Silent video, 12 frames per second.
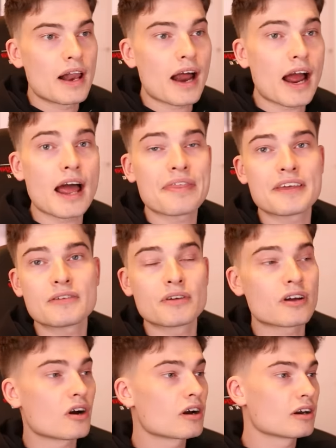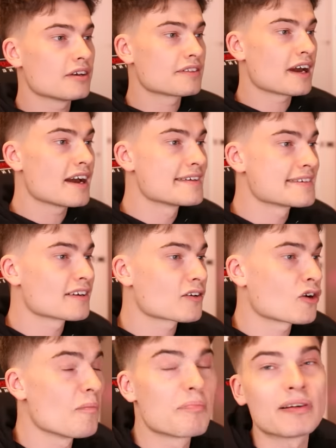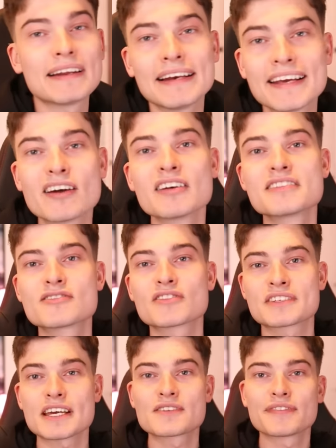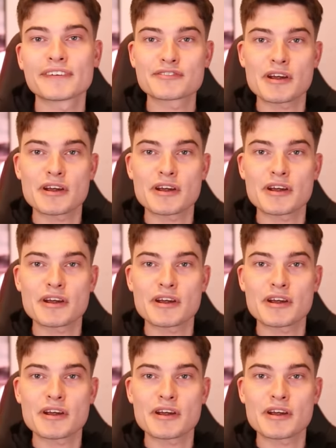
Well, I think we can conclude that as a completely unsuccessful